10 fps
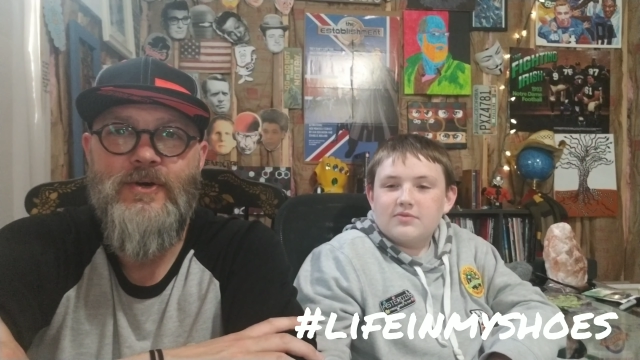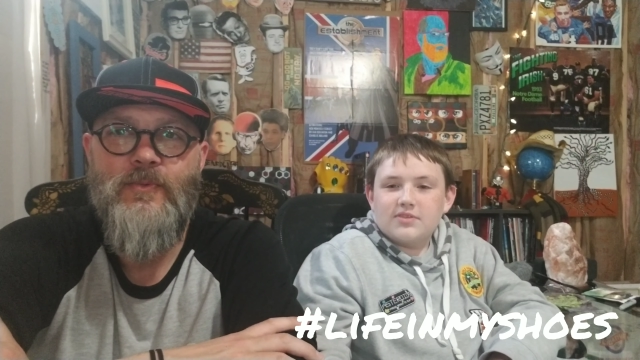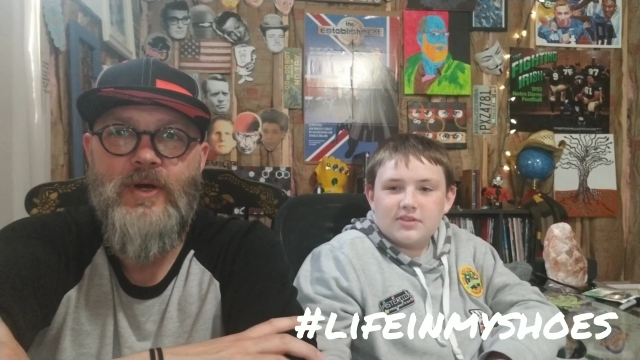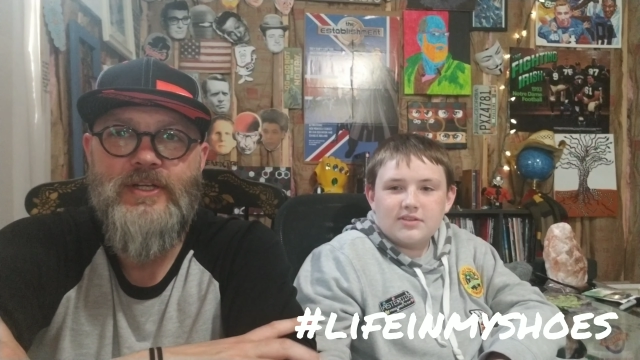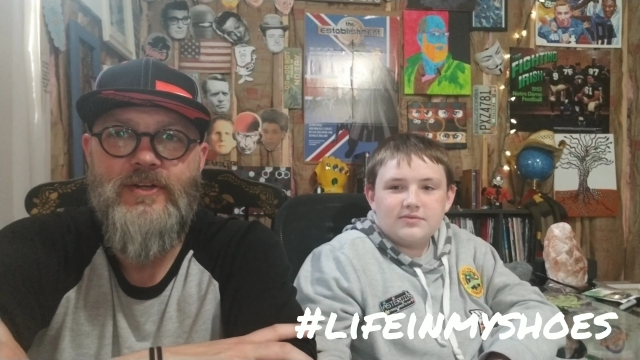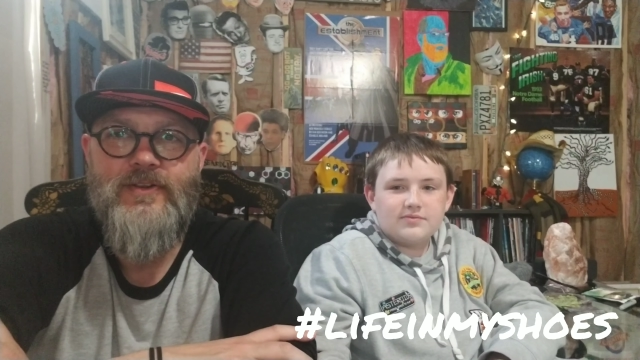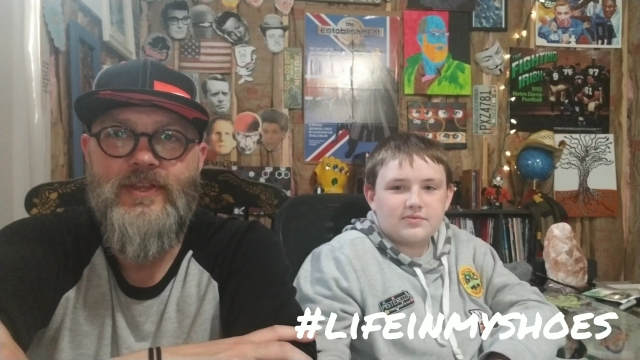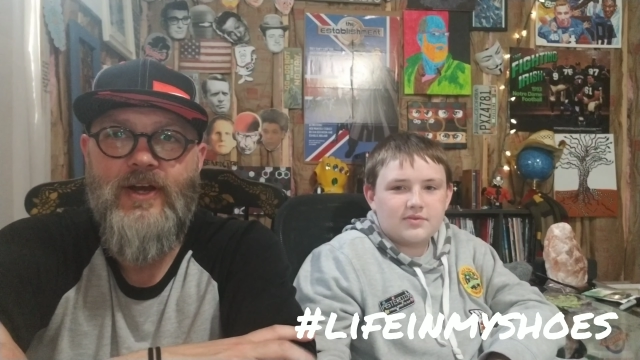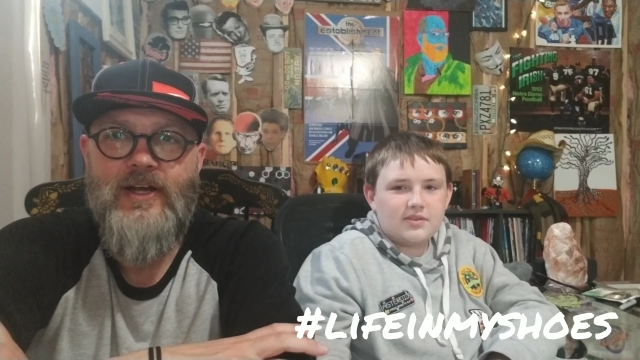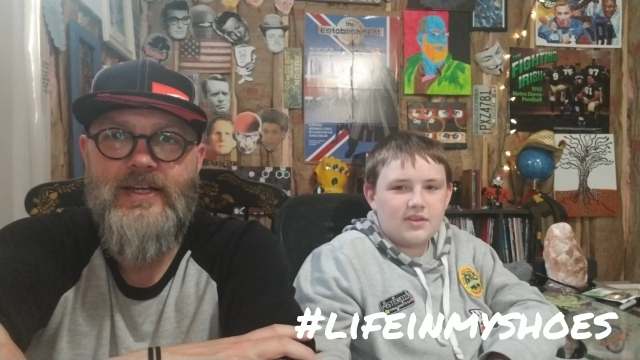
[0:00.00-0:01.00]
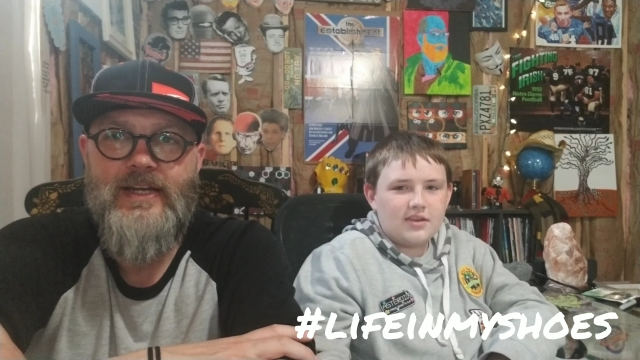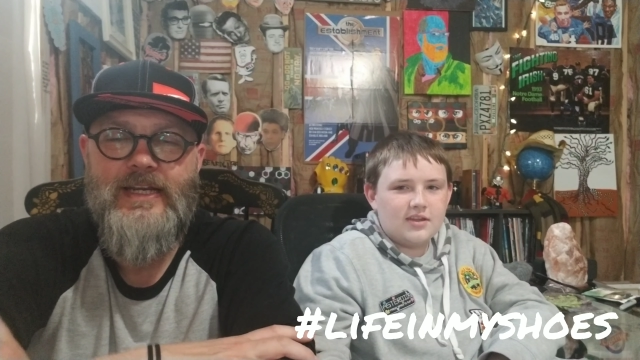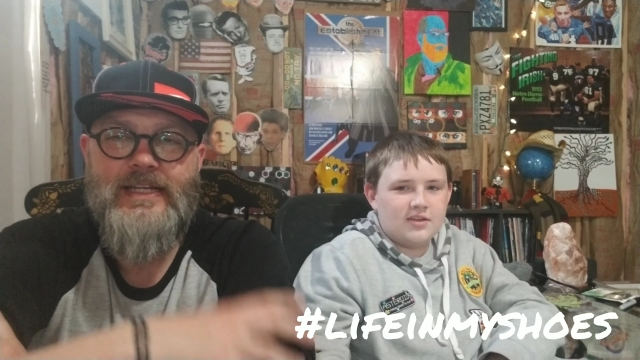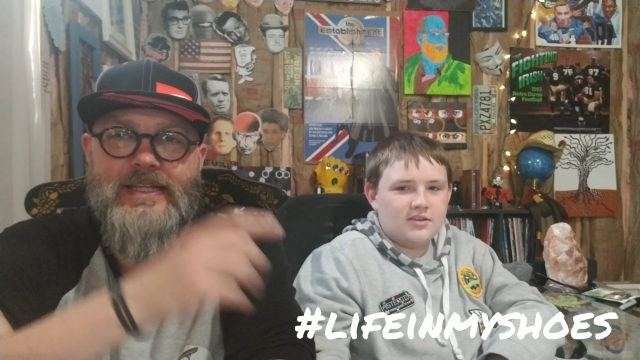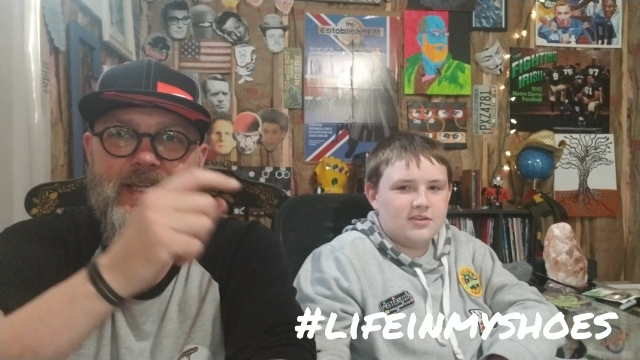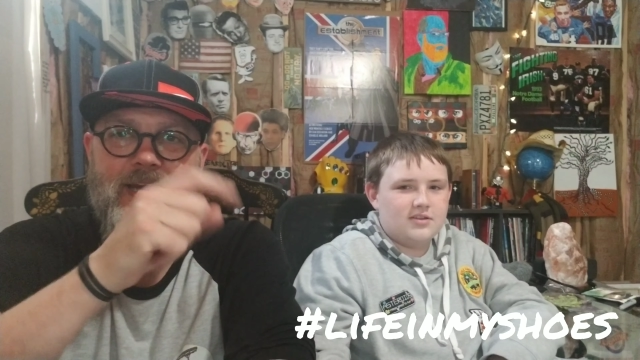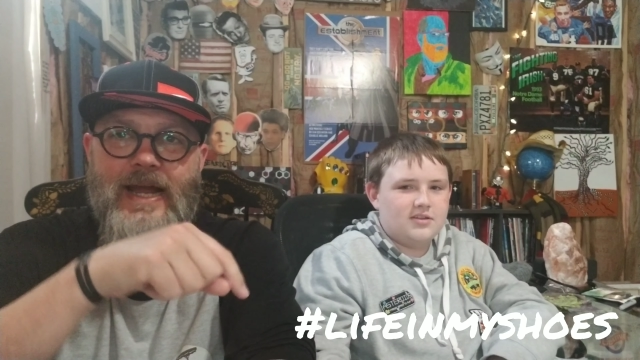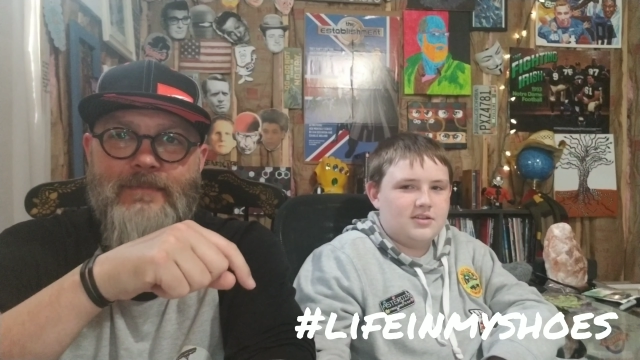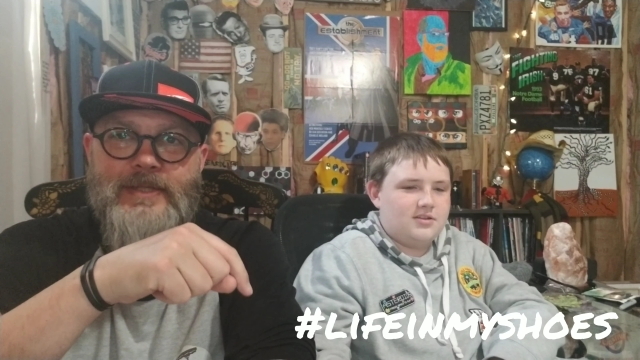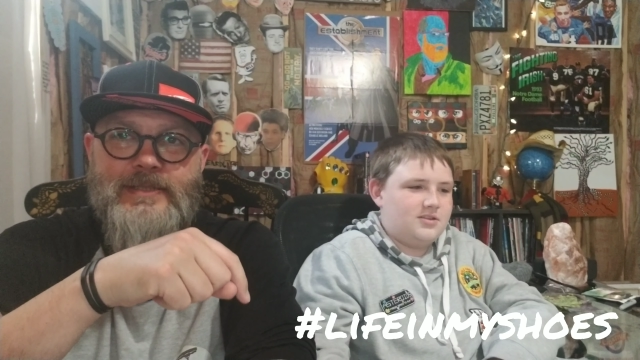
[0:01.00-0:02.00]
Speaker 1: what you thought in the
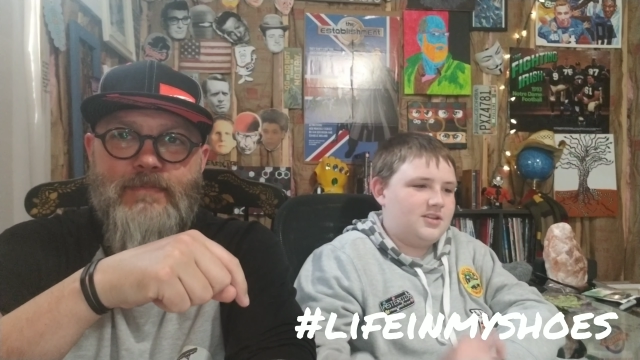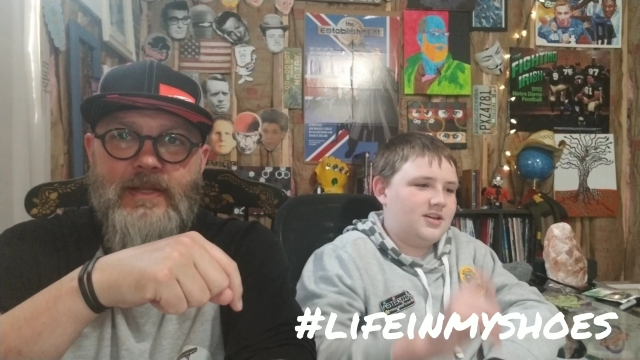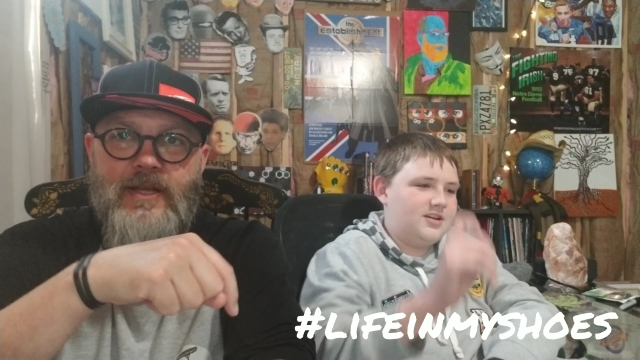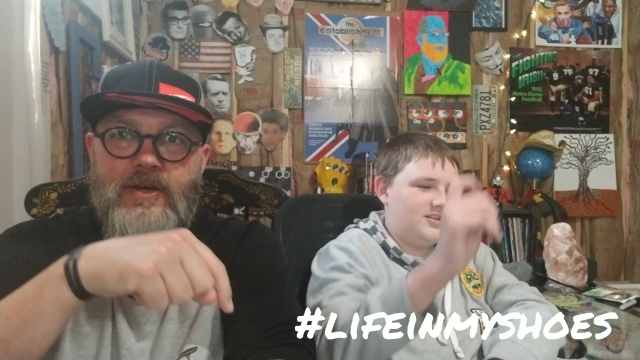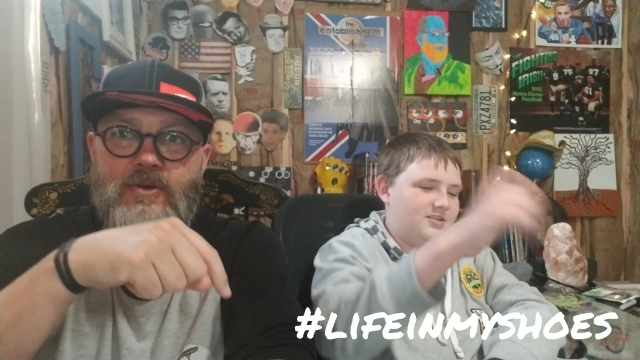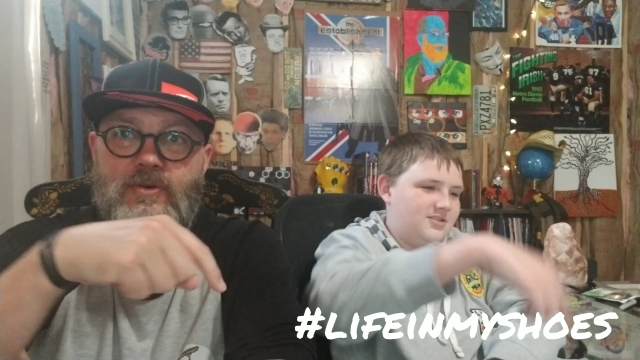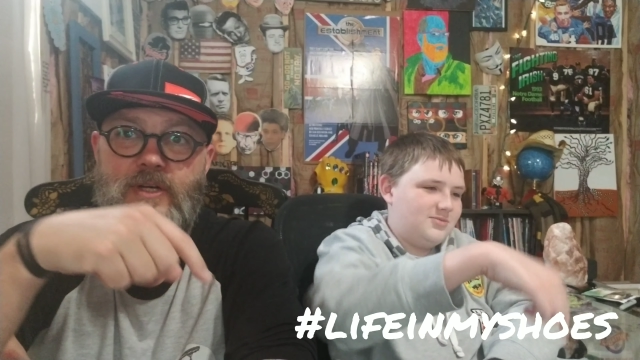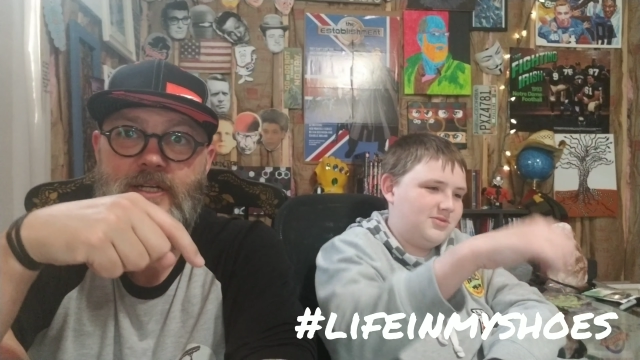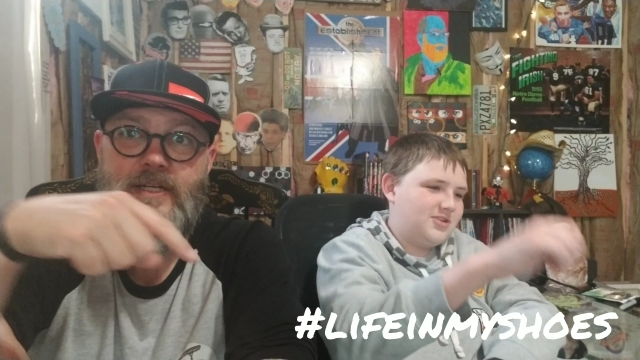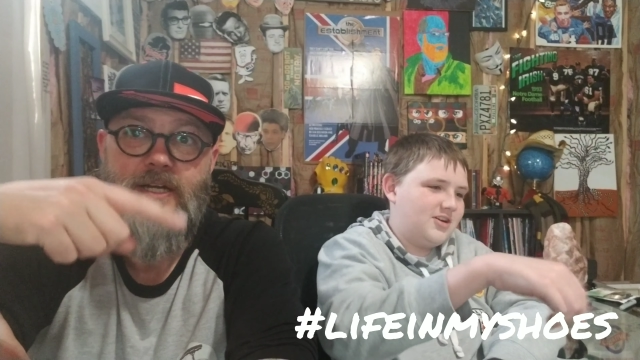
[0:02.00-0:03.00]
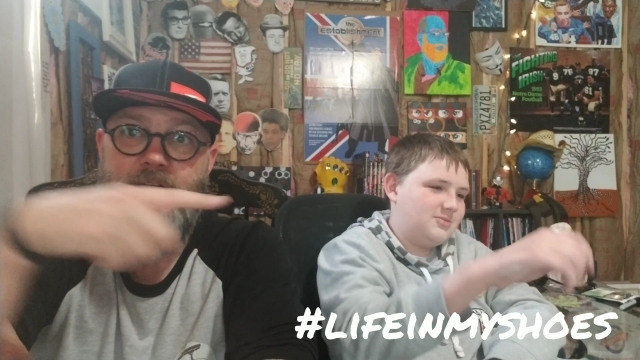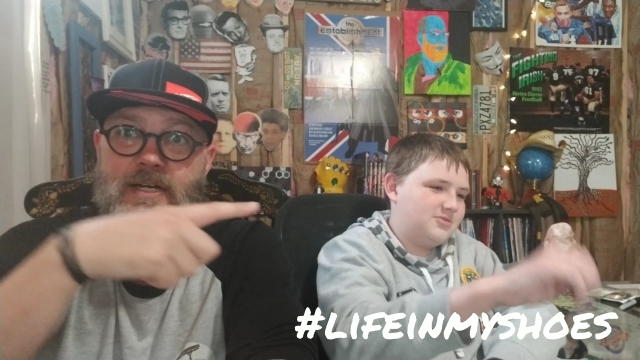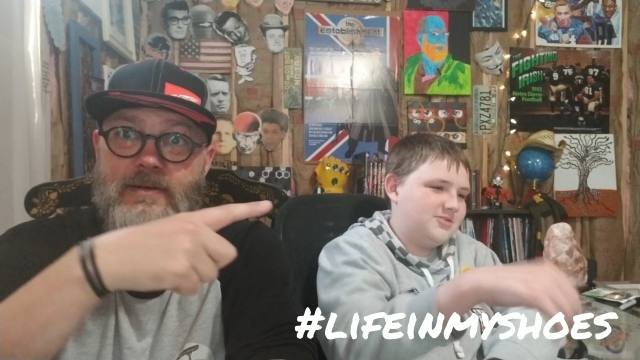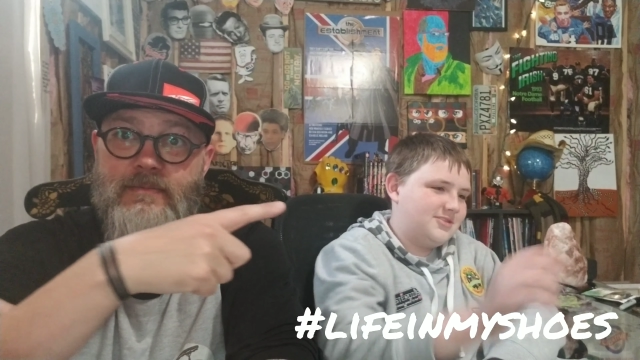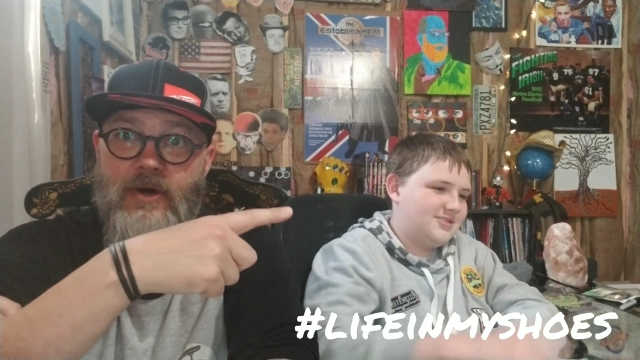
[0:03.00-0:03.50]
comments below um,